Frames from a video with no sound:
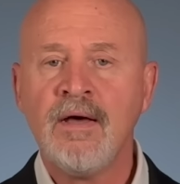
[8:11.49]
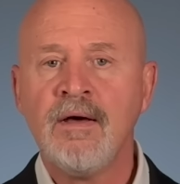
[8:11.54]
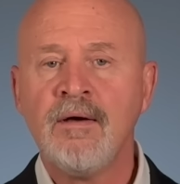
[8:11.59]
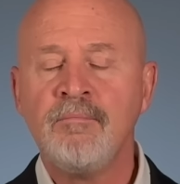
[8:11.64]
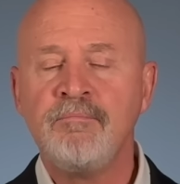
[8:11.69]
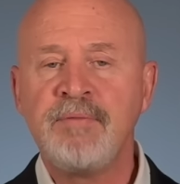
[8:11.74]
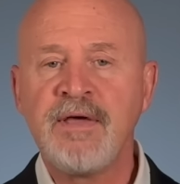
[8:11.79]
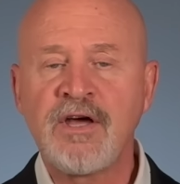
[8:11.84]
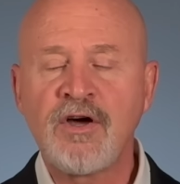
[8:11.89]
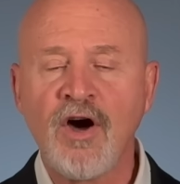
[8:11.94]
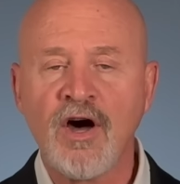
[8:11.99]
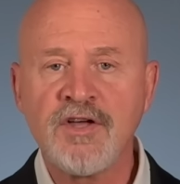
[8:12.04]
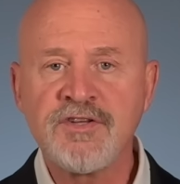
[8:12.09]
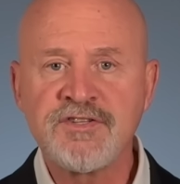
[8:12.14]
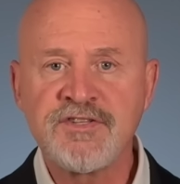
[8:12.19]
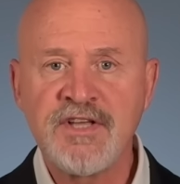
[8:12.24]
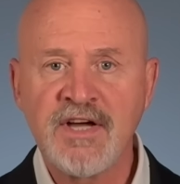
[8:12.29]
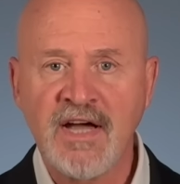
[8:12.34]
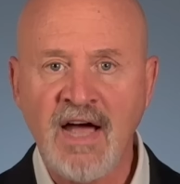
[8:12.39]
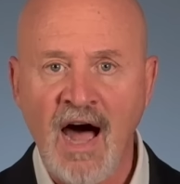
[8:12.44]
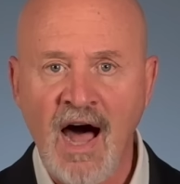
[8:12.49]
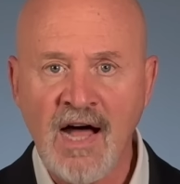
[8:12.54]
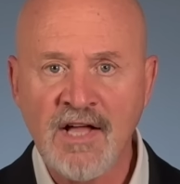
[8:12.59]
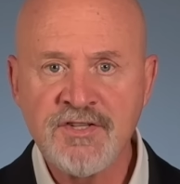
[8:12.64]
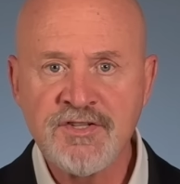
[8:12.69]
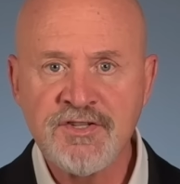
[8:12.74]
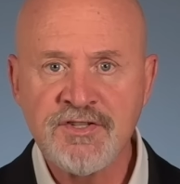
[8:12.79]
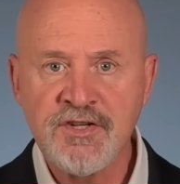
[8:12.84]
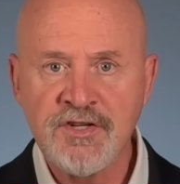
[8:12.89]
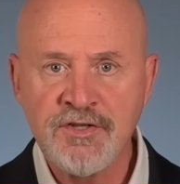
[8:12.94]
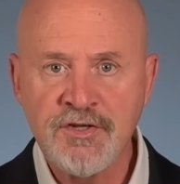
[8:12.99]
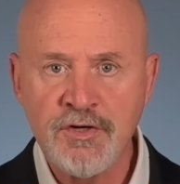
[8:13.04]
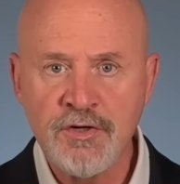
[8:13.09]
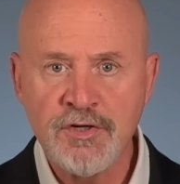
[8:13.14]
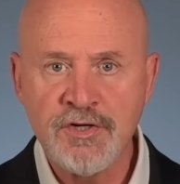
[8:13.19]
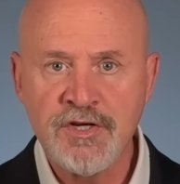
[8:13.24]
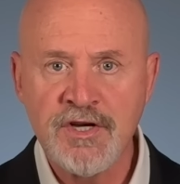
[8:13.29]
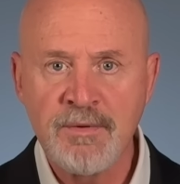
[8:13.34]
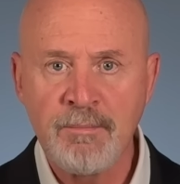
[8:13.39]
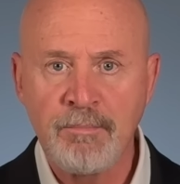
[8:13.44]
Because the
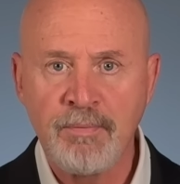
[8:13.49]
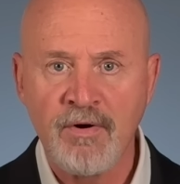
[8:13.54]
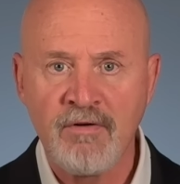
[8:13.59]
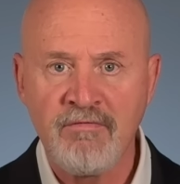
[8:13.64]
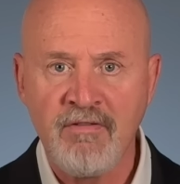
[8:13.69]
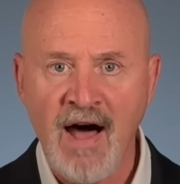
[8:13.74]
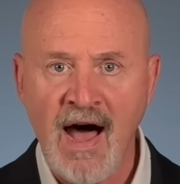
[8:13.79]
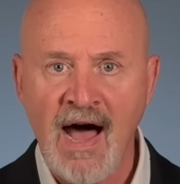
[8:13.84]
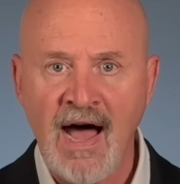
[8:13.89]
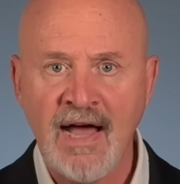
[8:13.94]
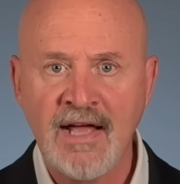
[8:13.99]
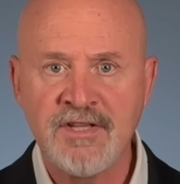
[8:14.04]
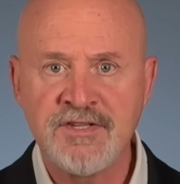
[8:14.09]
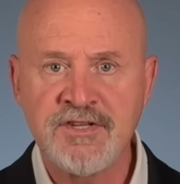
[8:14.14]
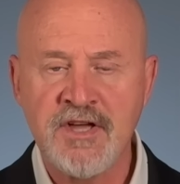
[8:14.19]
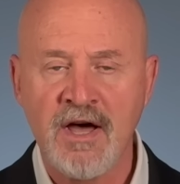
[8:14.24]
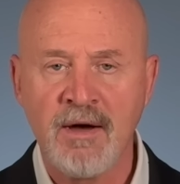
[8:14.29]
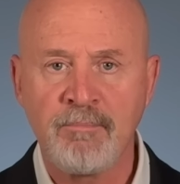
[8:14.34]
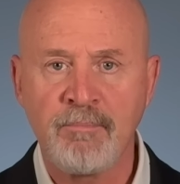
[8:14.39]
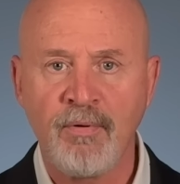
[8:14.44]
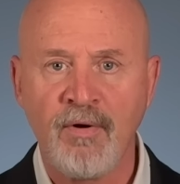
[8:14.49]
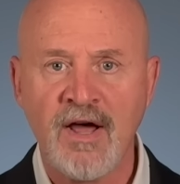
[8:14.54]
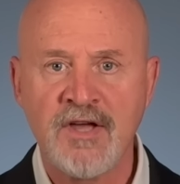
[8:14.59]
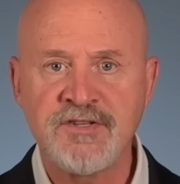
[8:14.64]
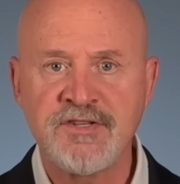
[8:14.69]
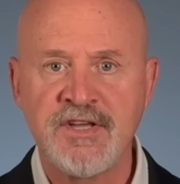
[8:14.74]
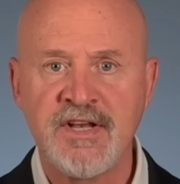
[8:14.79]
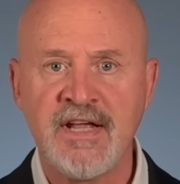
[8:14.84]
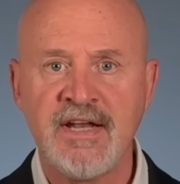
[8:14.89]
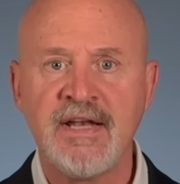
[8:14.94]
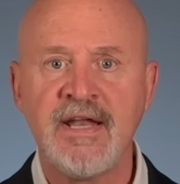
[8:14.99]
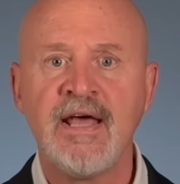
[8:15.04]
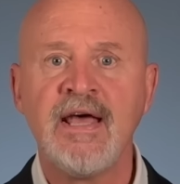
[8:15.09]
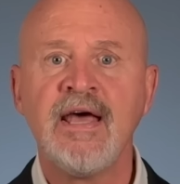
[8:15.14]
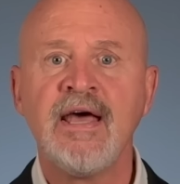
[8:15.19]
Constitution provides a president